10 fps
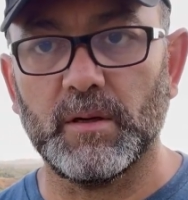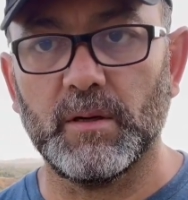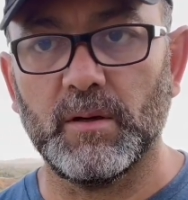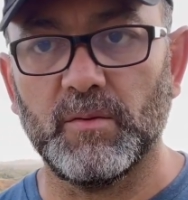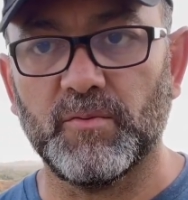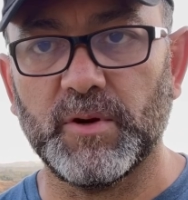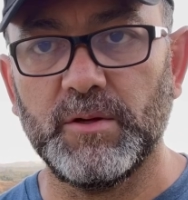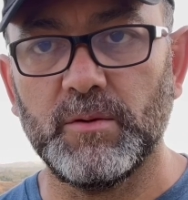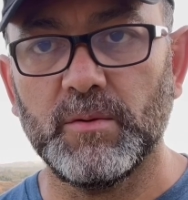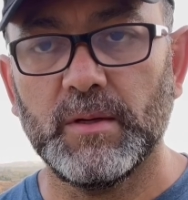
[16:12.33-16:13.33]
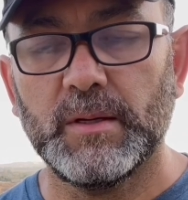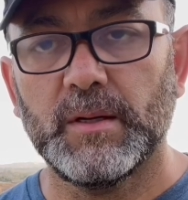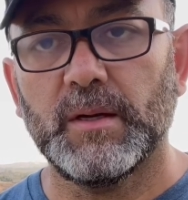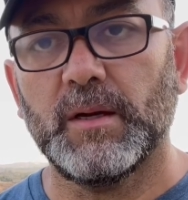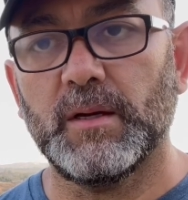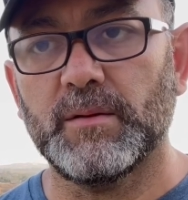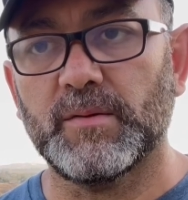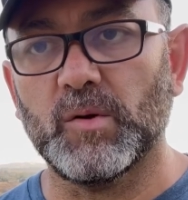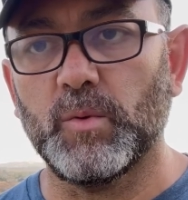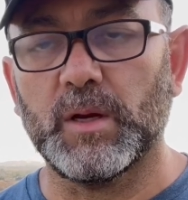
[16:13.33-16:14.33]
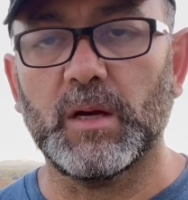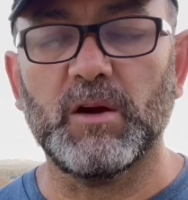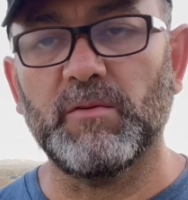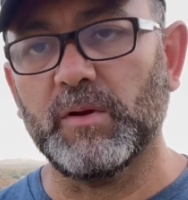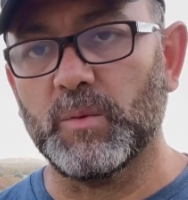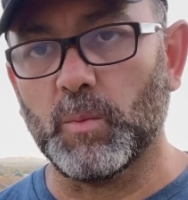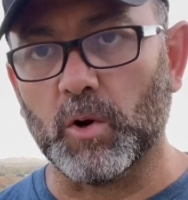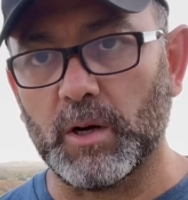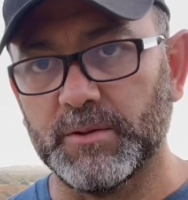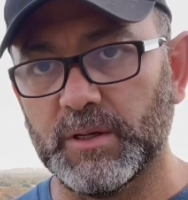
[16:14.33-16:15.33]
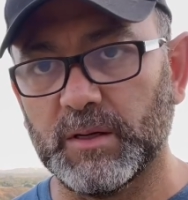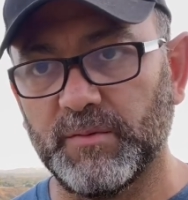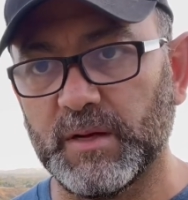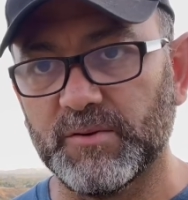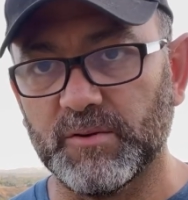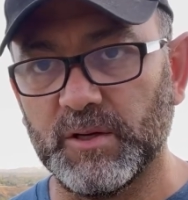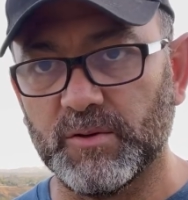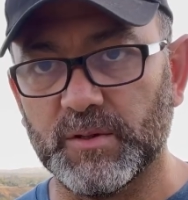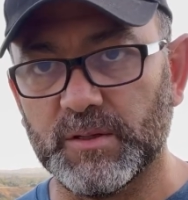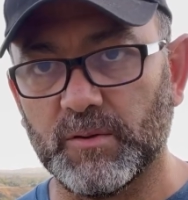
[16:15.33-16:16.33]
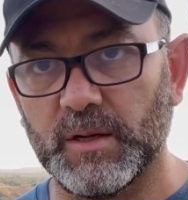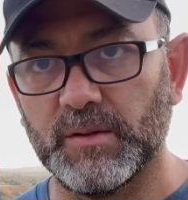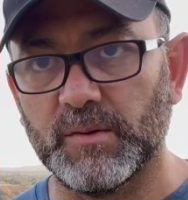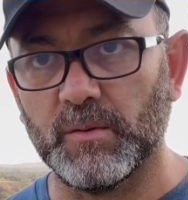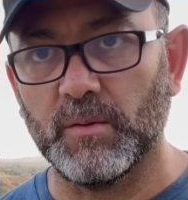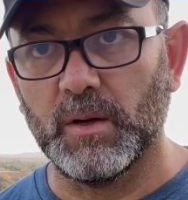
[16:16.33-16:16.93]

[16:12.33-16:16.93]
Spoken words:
I'll friend you, and so we can have a little bit more contact if that's your interest. Okay, so